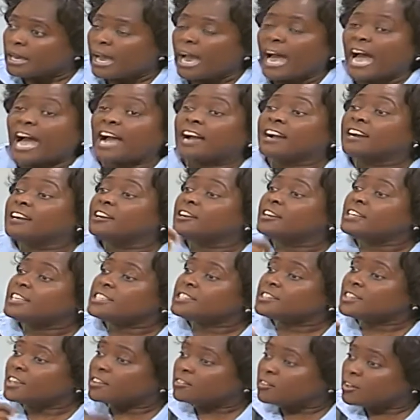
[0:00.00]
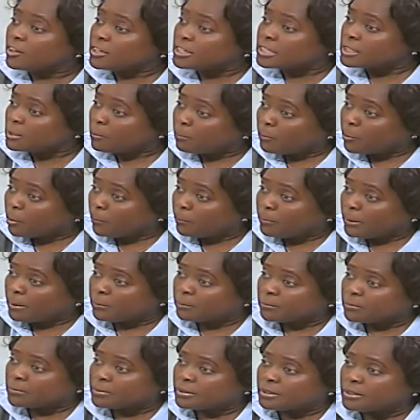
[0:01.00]
agrees that there is a problem,
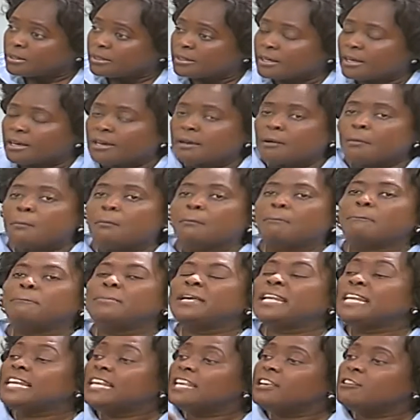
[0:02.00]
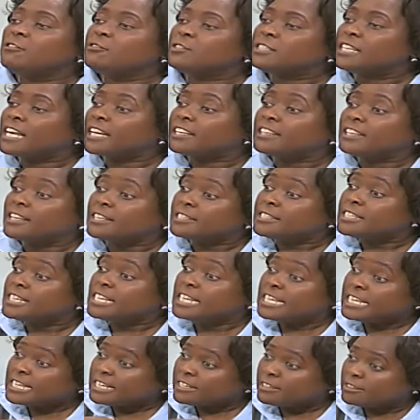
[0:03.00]
believes that there's
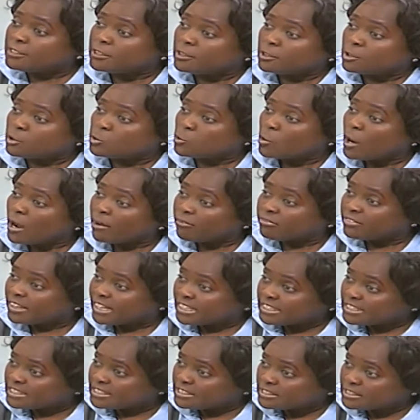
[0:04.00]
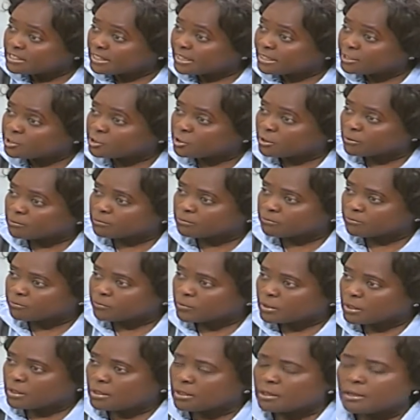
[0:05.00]
need to have that discussion,
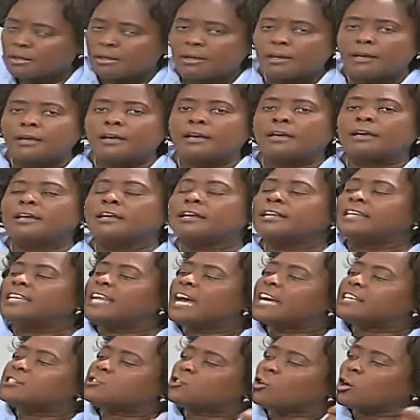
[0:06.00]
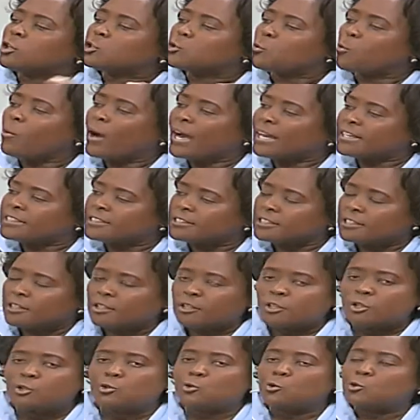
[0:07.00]
does not want
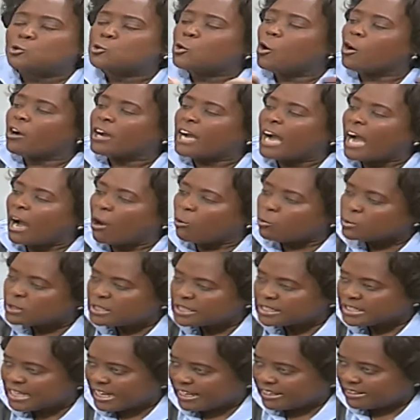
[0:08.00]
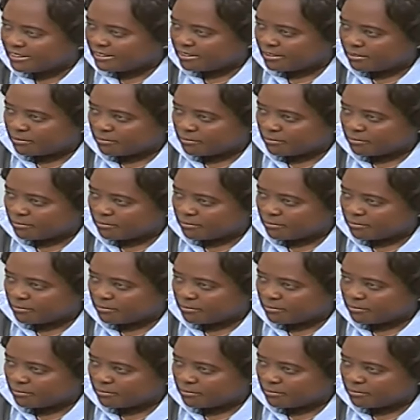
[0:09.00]
to talk outside